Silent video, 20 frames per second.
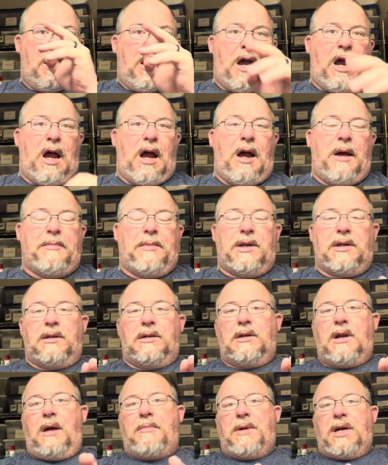And
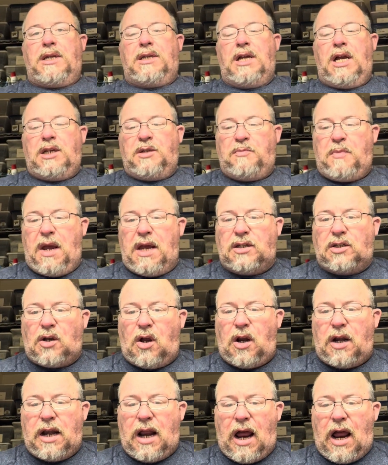I'm going to touch base
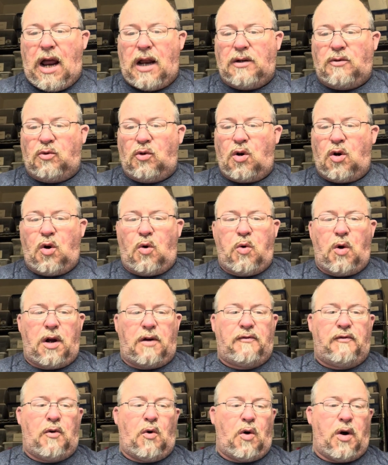on that real quick
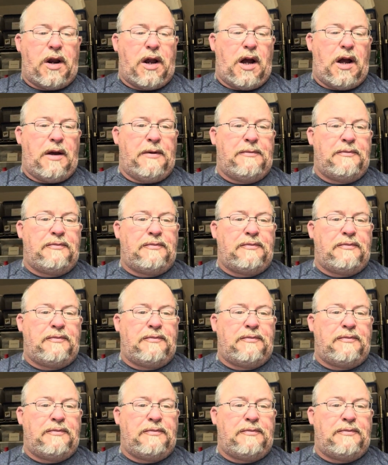for you.